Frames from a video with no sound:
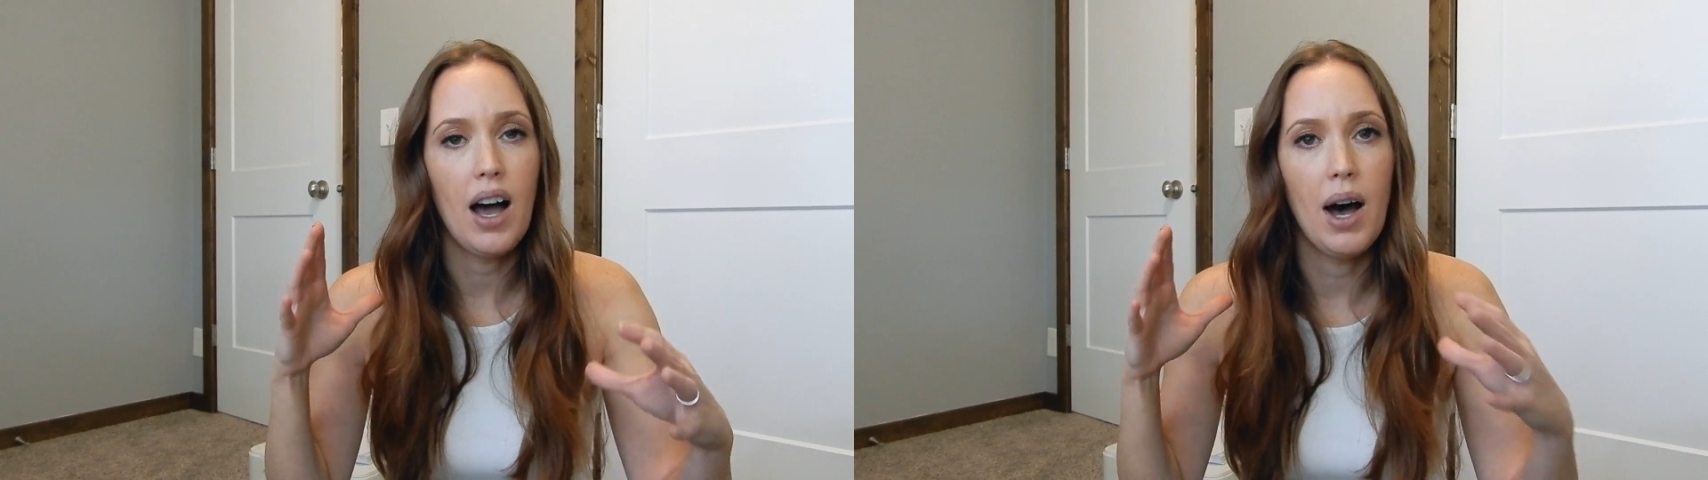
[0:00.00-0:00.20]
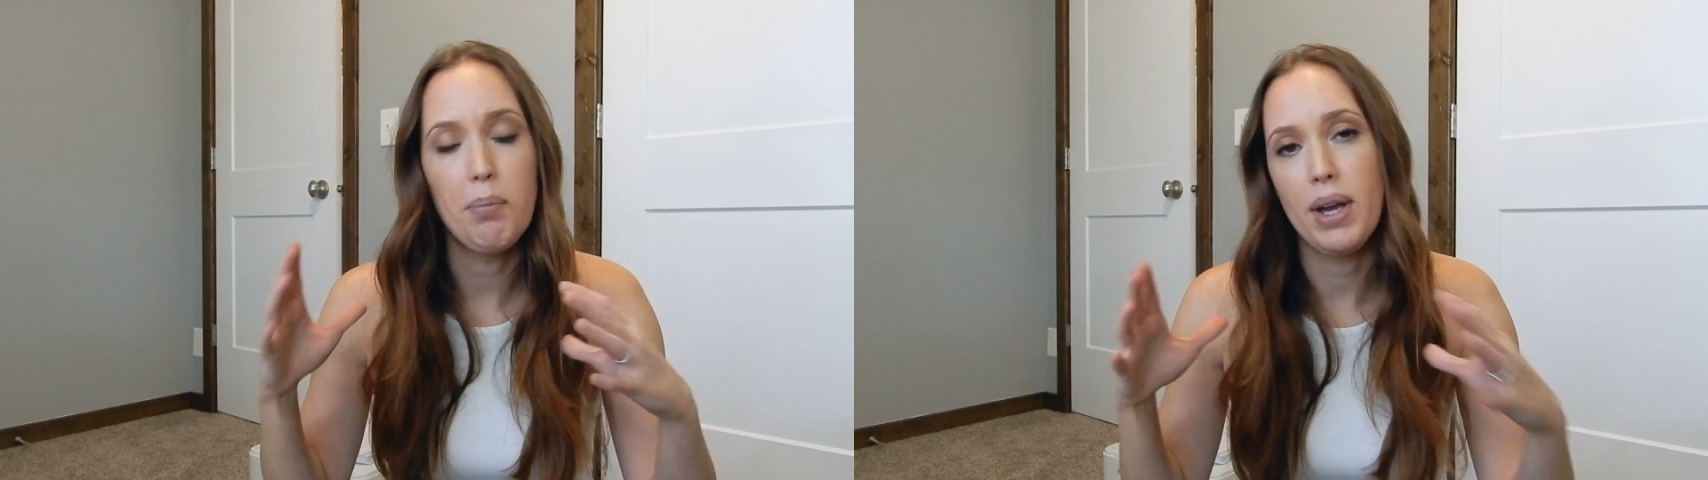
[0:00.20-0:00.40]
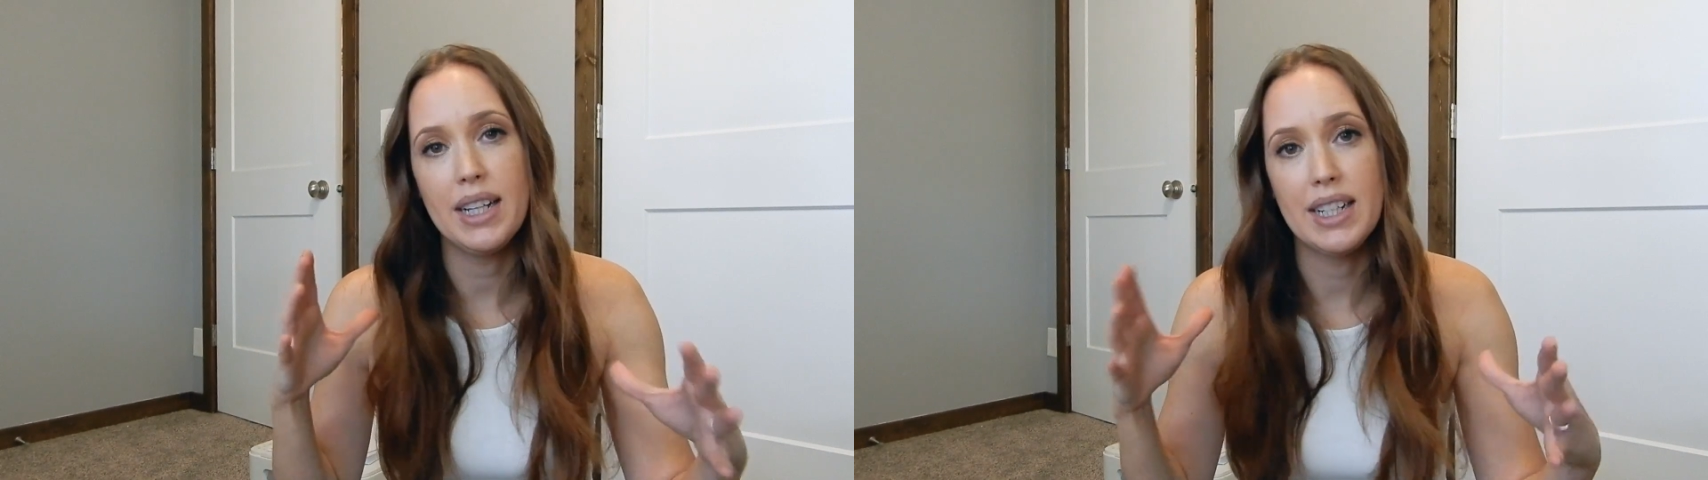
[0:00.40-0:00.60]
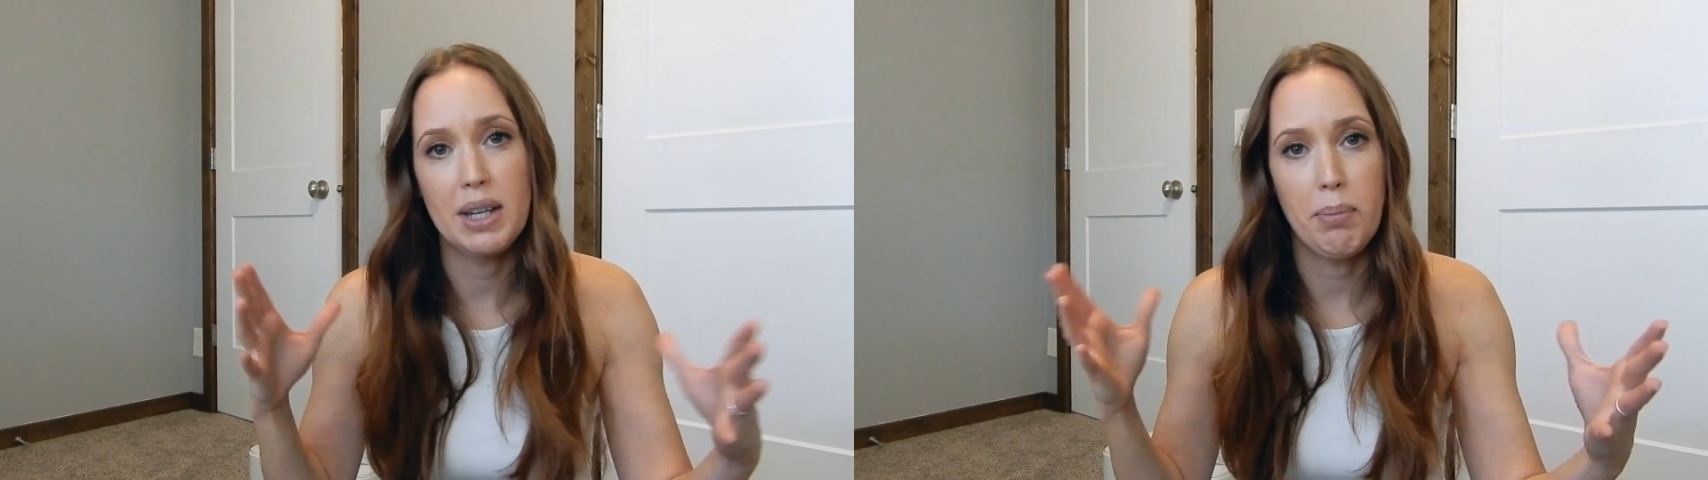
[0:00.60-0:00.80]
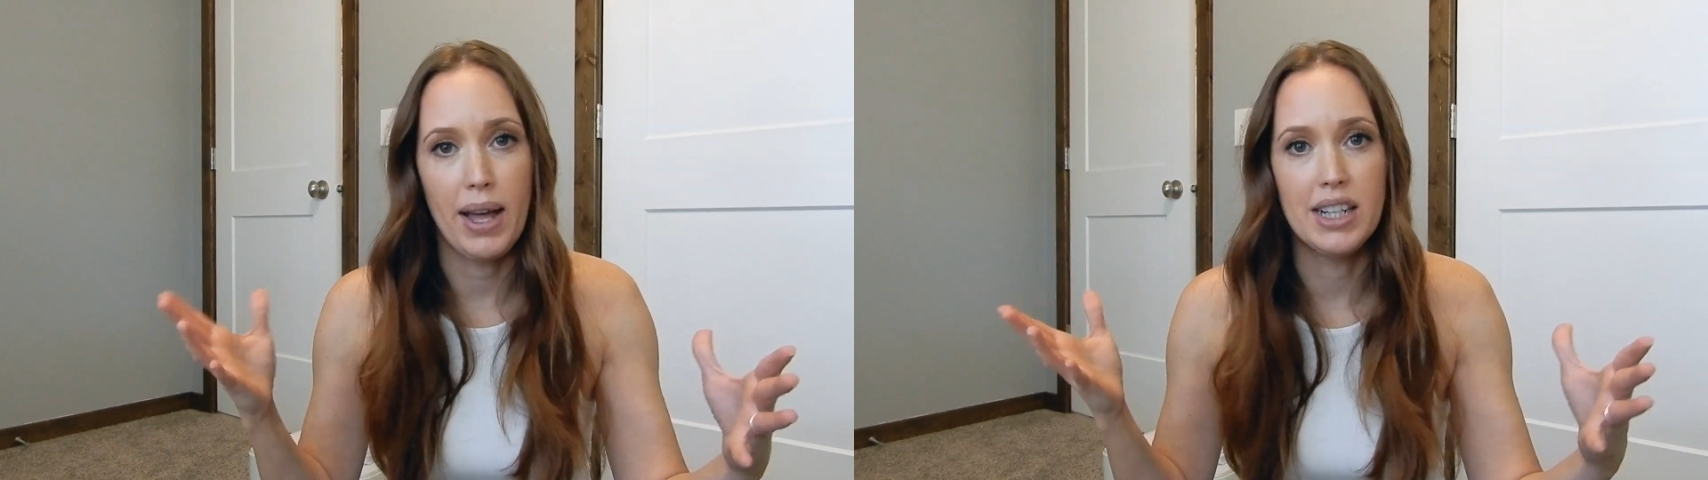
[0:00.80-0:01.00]
a
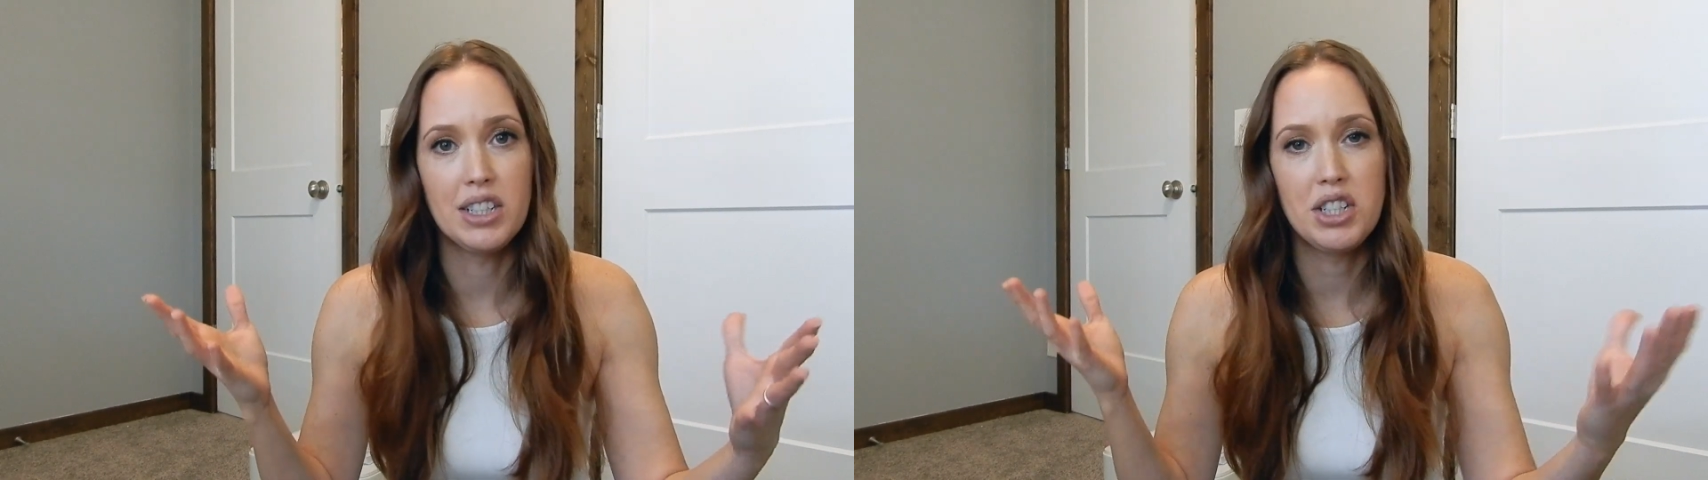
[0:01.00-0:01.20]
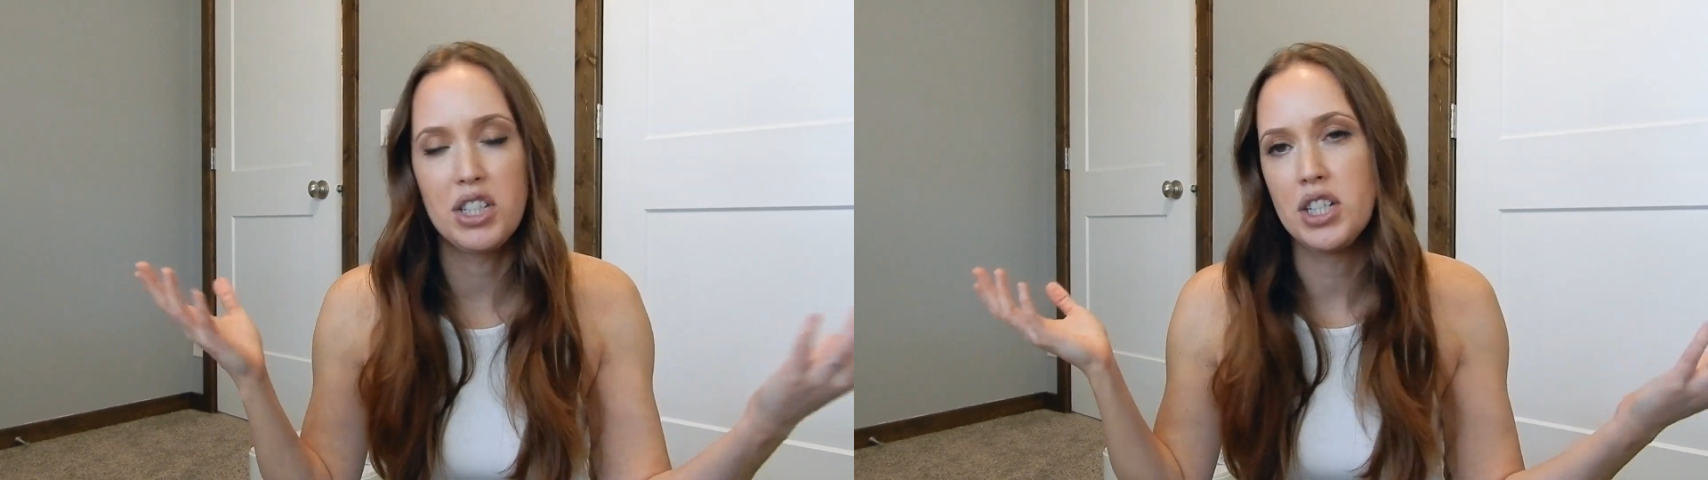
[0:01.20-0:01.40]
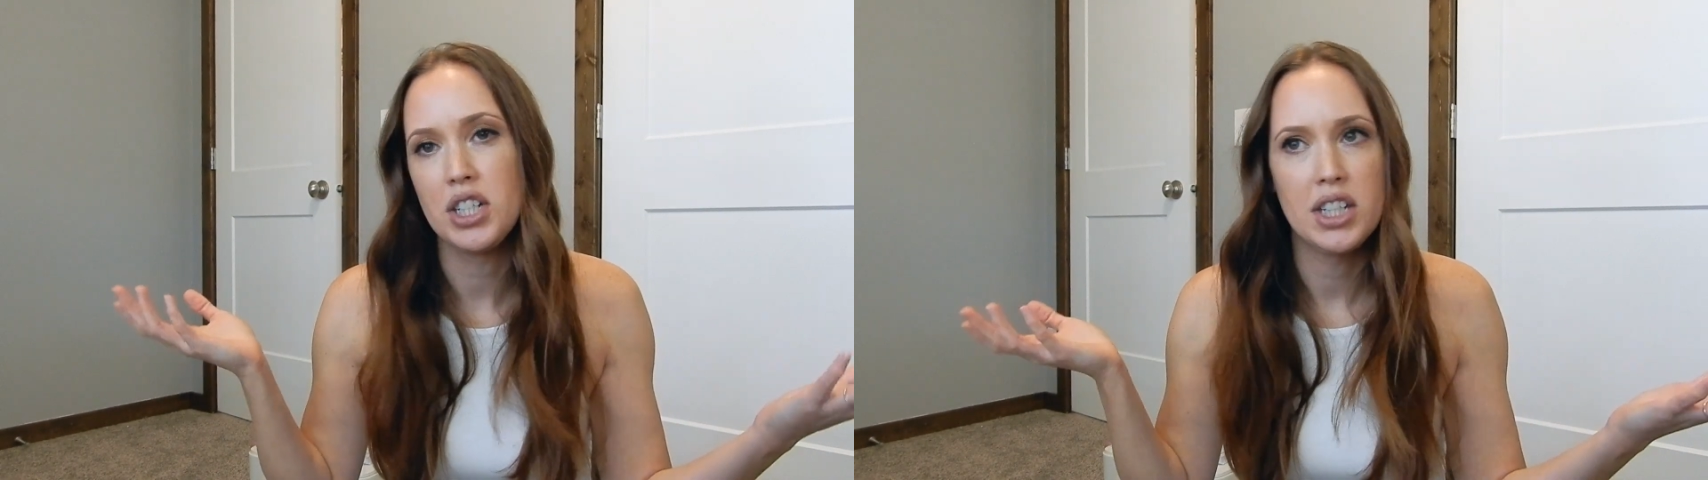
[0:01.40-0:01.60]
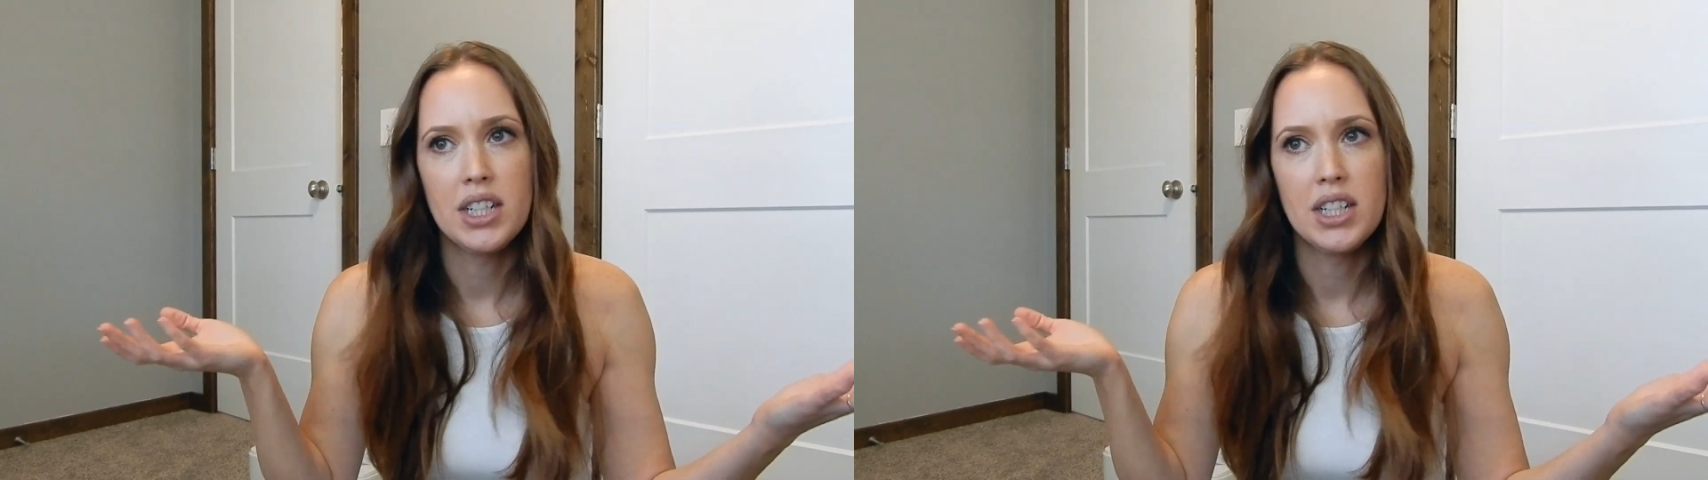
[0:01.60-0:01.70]
picnic bench,